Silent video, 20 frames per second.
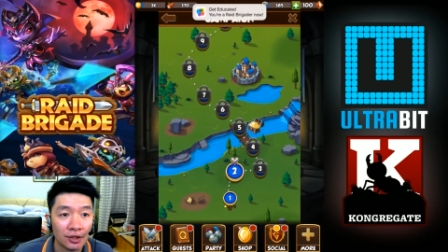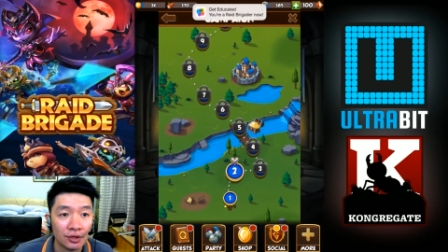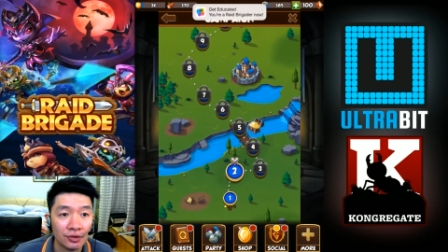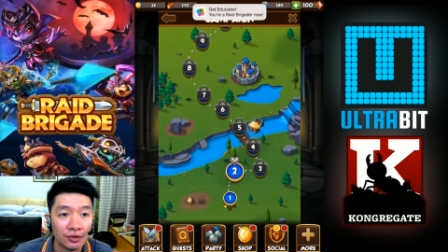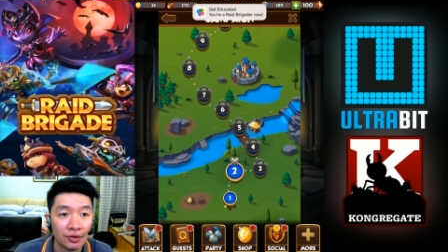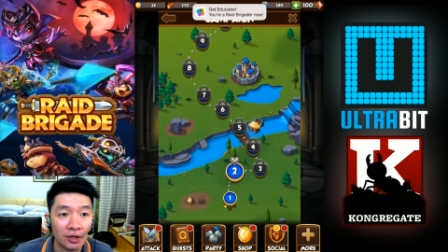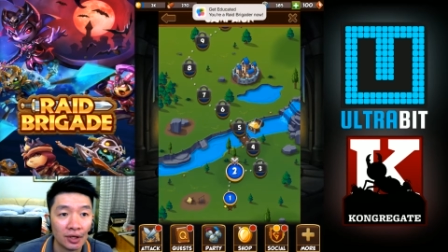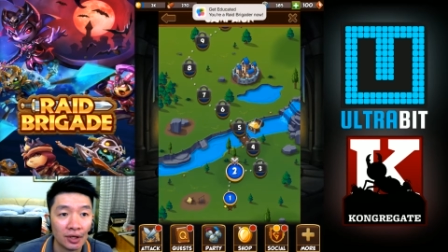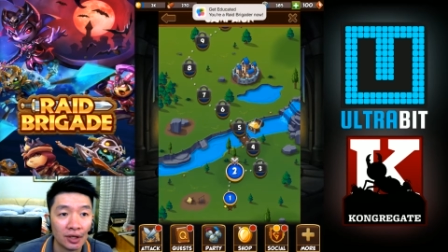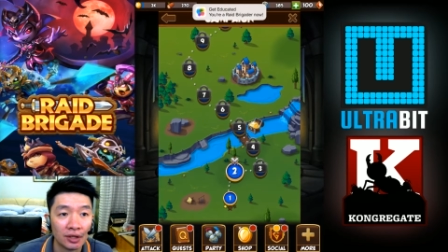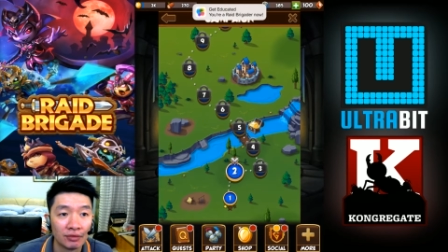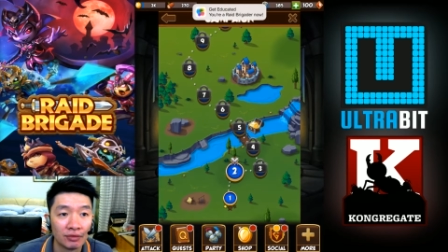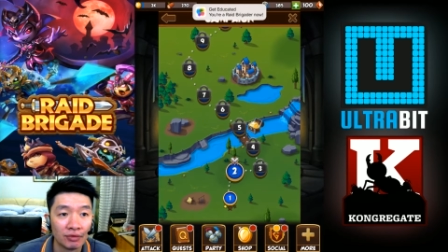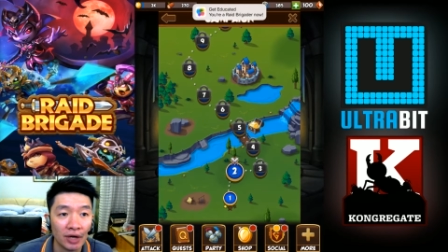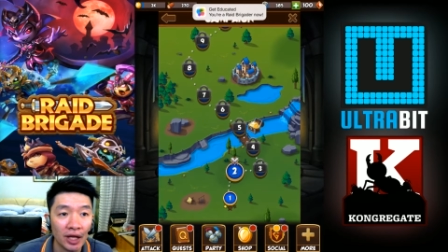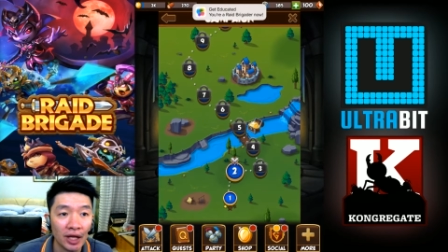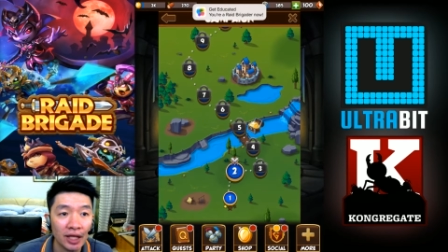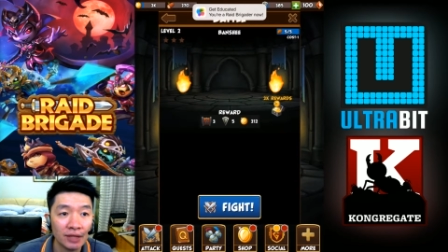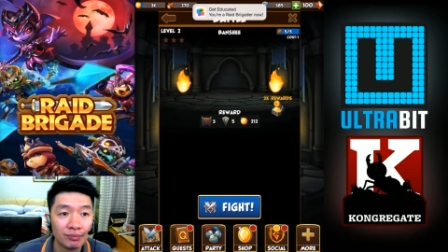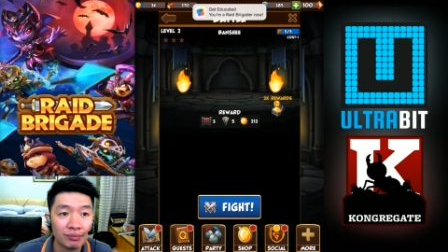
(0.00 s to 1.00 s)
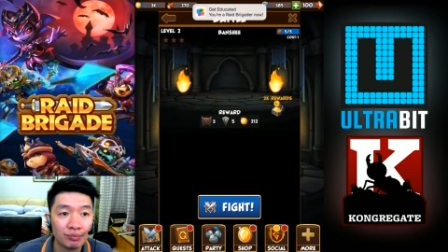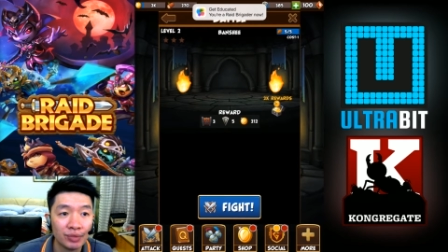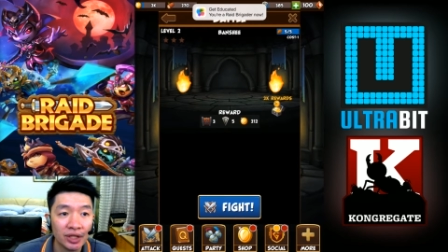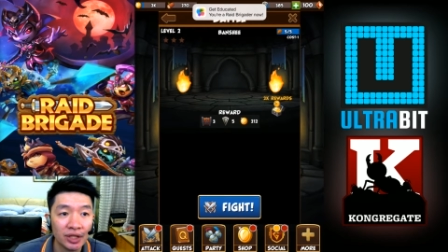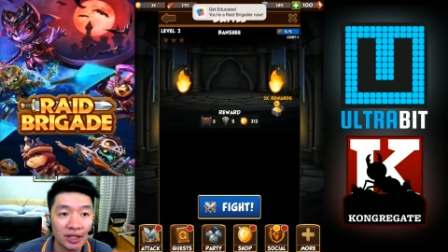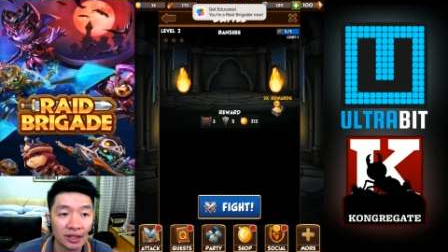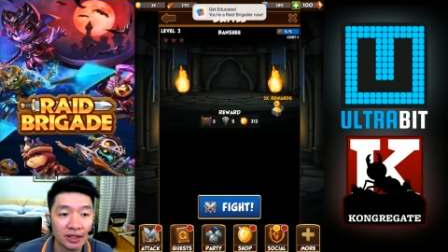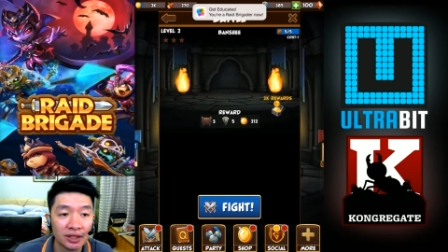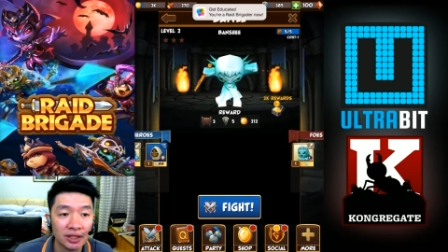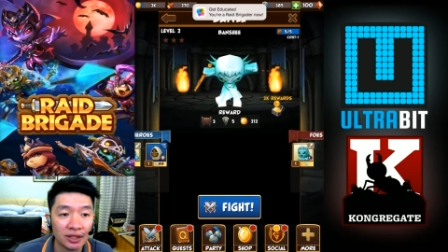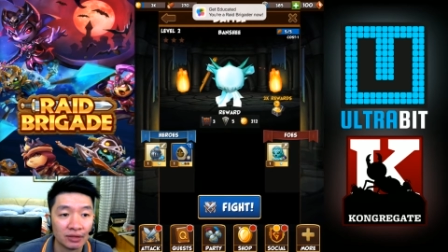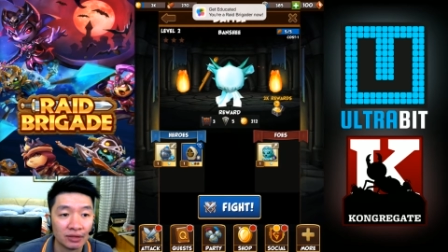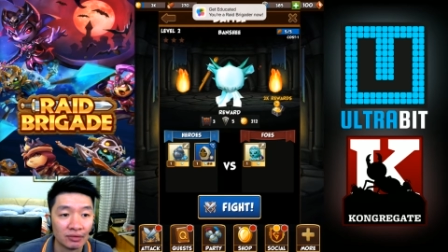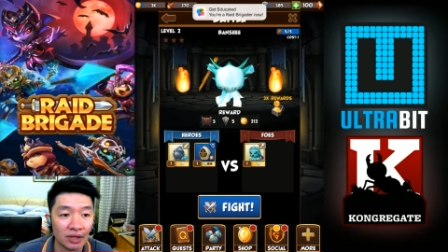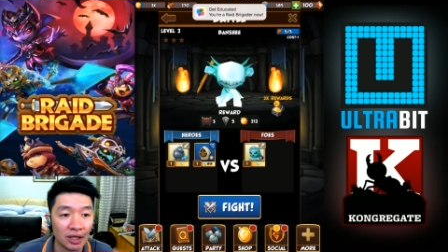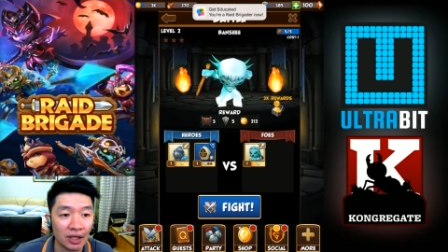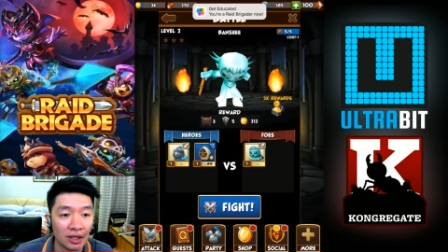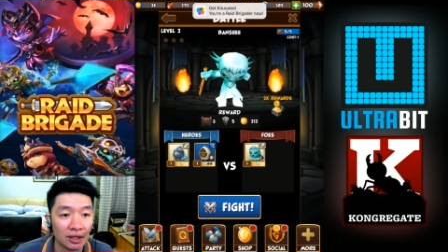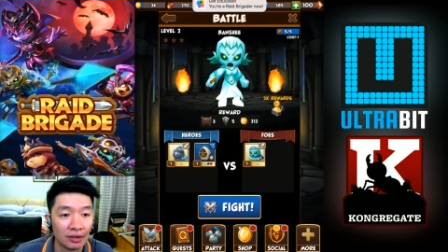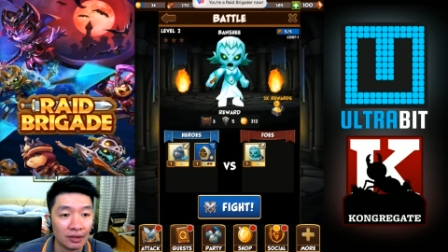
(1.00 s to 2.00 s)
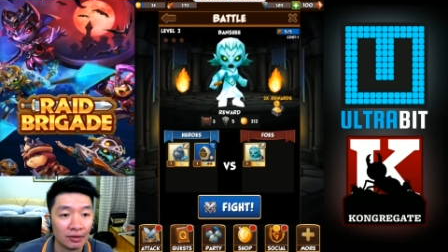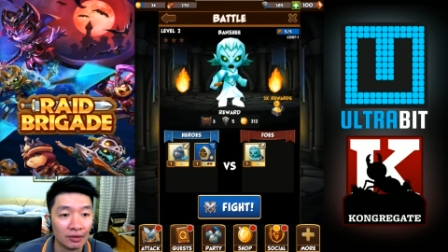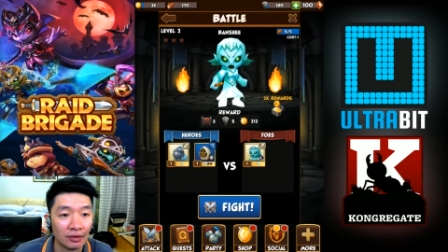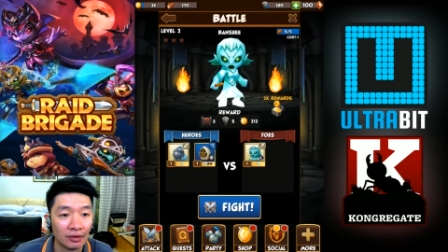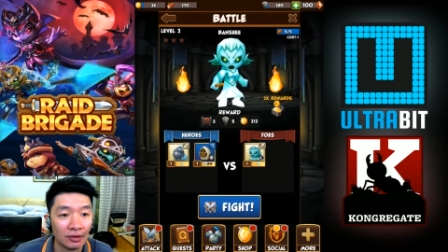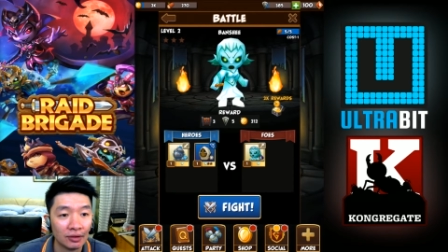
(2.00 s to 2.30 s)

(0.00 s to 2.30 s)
You're a Raid Brigadier now.